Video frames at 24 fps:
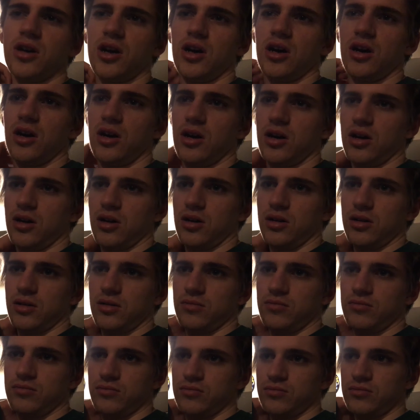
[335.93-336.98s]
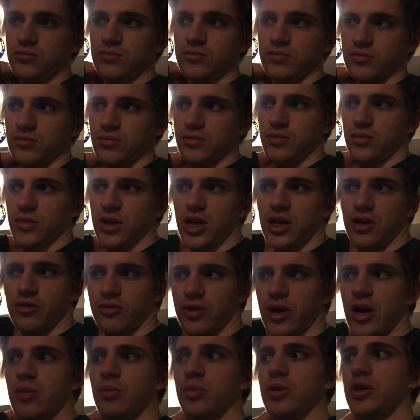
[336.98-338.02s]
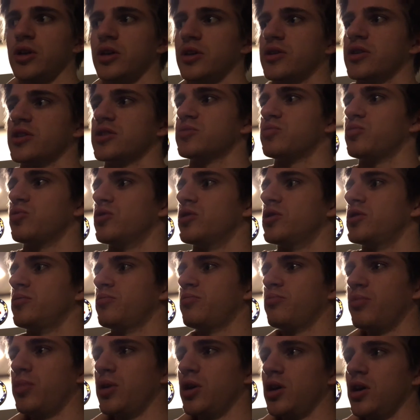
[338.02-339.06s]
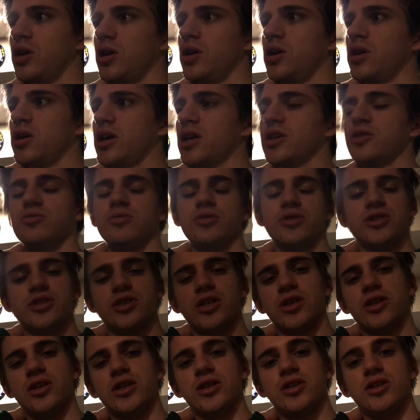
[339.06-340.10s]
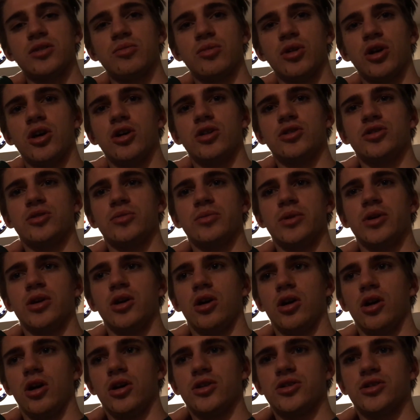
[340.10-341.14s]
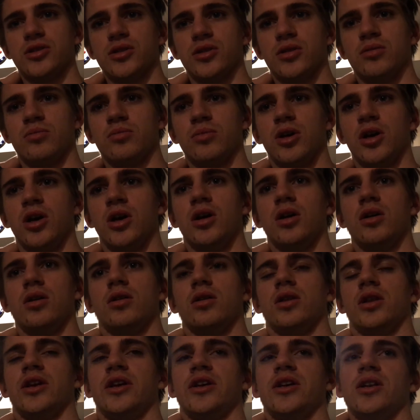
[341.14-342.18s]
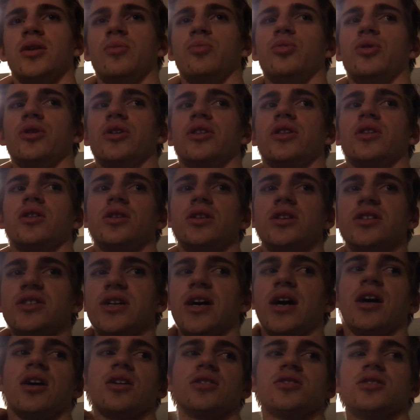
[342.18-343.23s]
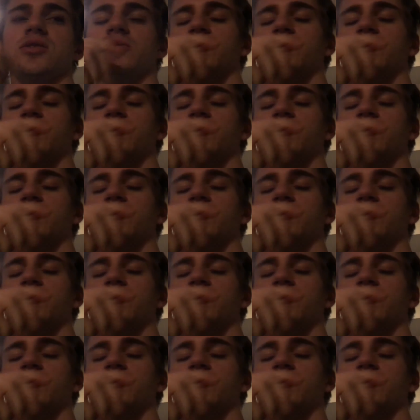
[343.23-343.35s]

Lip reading: I'm kind of rambling at this point, but I just want to say that tomorrow is going to be awesome, linking up with at least Alex